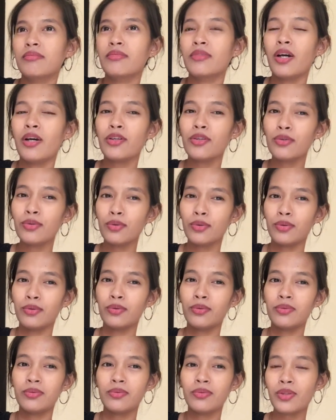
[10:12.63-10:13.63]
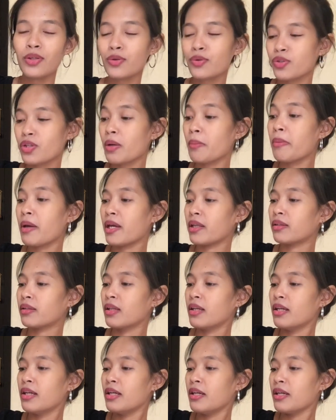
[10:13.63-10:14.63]
I don't know, hindi ko siya bet.
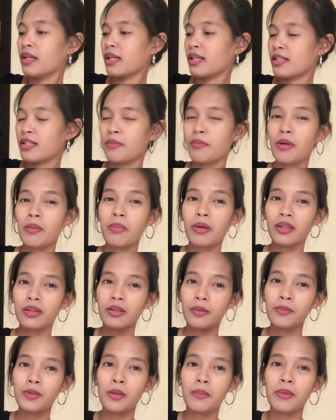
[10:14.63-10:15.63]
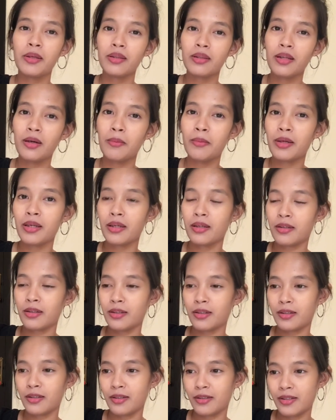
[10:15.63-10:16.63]
Kasi may bathtub naman na, may
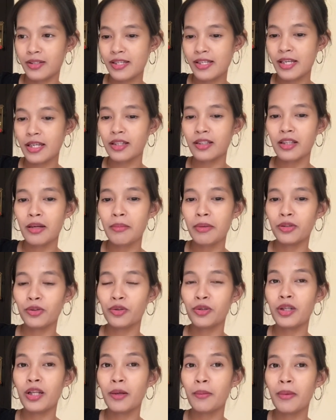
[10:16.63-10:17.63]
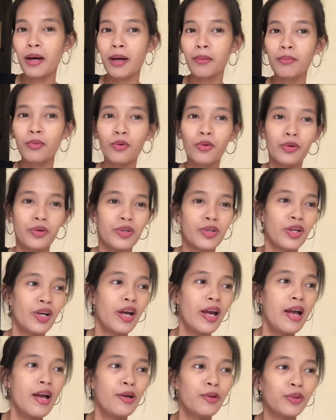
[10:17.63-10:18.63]
sink naman or lababo or
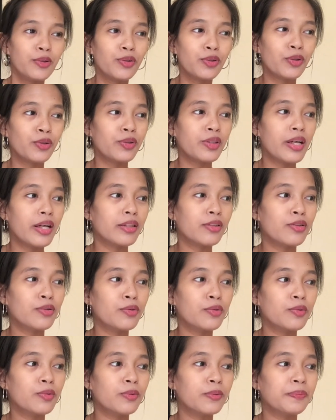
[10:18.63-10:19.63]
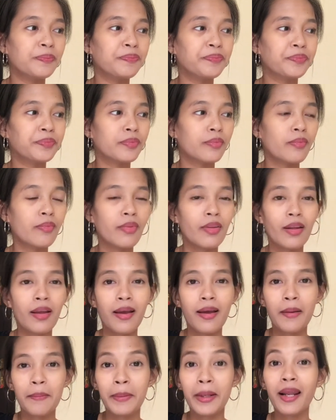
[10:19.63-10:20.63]
what do you call that, yung
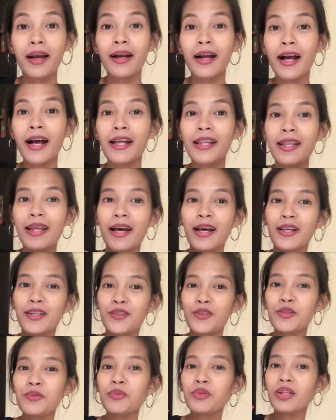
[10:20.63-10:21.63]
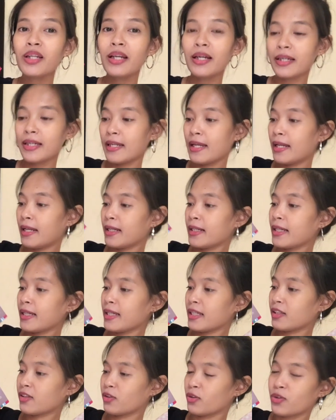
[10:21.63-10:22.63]
palanggana. Doon mo na lang
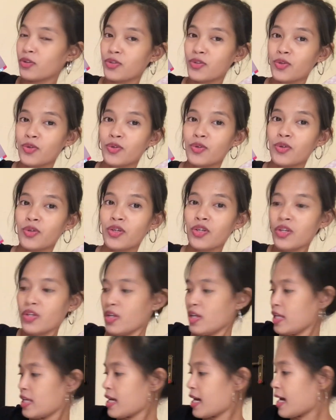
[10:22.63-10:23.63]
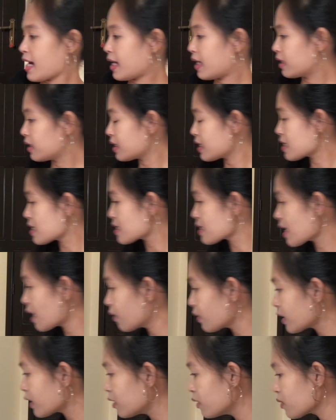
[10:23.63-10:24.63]
ilalagay ito. So, yeah, this is how
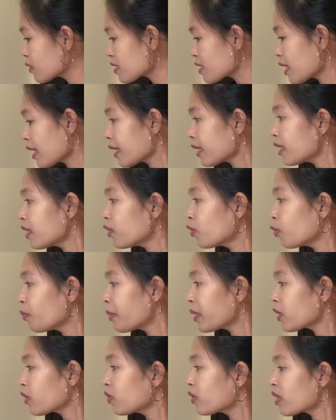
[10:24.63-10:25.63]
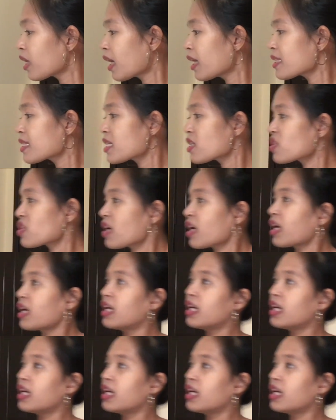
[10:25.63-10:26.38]
it looks like. Inopen ko na kasi siya.